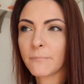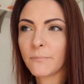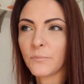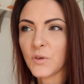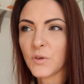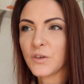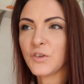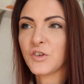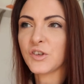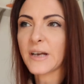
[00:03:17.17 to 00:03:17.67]

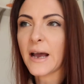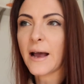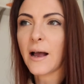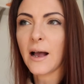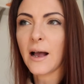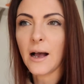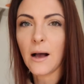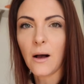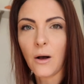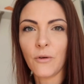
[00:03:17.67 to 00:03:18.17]
the
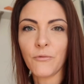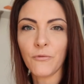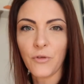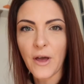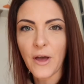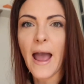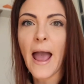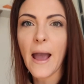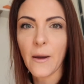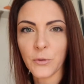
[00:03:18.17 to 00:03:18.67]
start of
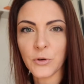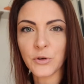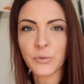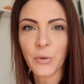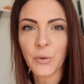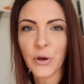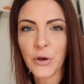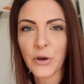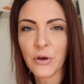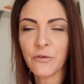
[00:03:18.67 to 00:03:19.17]
the house
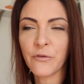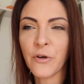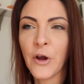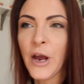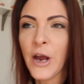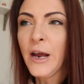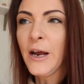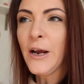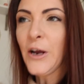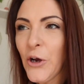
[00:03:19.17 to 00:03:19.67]
move.
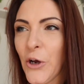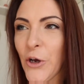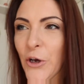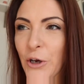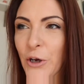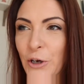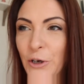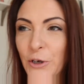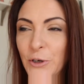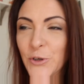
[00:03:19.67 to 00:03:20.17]

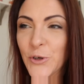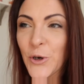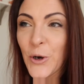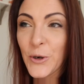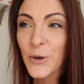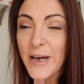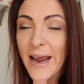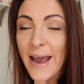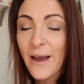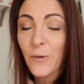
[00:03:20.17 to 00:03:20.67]

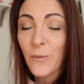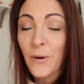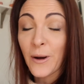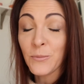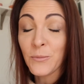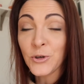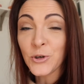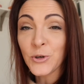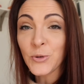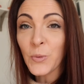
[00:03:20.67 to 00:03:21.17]
So now
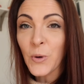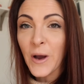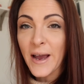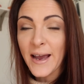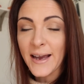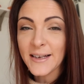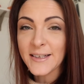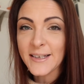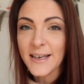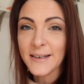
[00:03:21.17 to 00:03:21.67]
I'm just
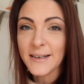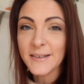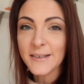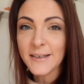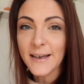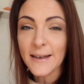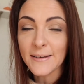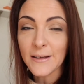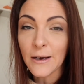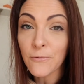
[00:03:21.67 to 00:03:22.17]
waiting to
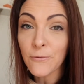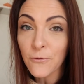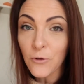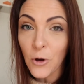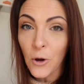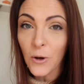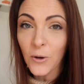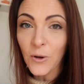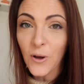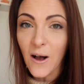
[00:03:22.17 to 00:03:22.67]
get that
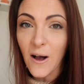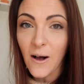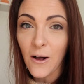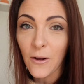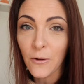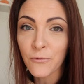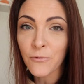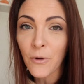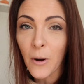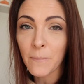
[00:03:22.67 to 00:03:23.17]
phone
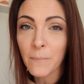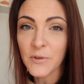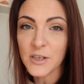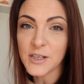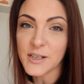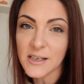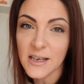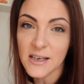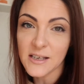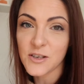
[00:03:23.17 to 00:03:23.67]
call from the
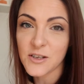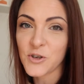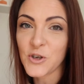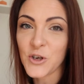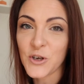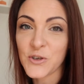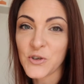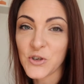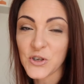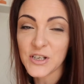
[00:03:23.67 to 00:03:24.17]

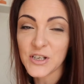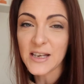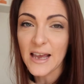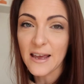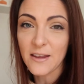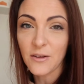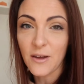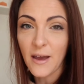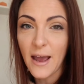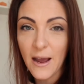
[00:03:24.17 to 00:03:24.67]
solicitors to
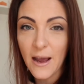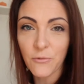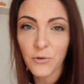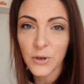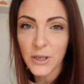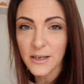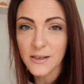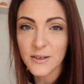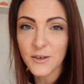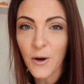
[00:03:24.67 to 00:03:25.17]
say that
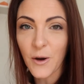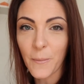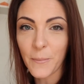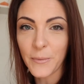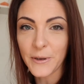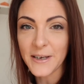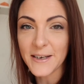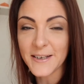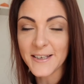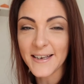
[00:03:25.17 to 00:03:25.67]
everything's
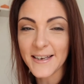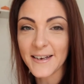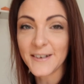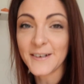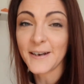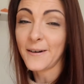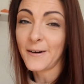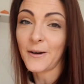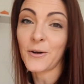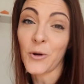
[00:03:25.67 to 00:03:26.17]

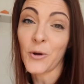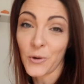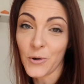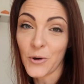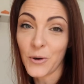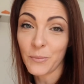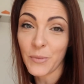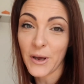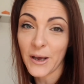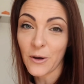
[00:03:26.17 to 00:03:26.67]
completed and I can
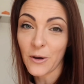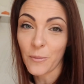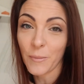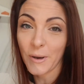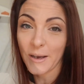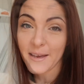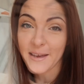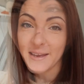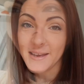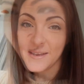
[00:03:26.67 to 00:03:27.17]
go and pick up
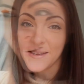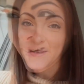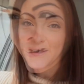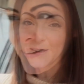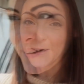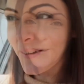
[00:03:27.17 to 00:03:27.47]
my keys.